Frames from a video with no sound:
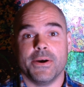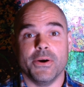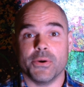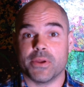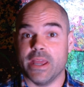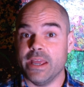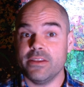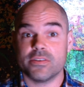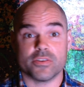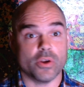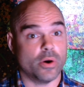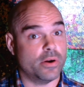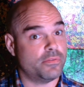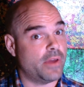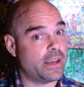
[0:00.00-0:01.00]
Okay,
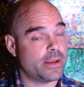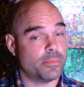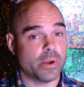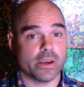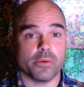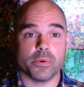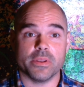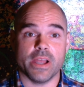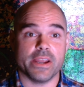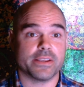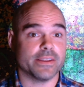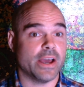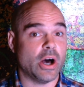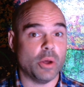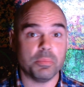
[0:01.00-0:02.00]
so if anybody would like
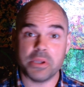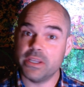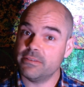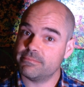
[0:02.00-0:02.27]
to help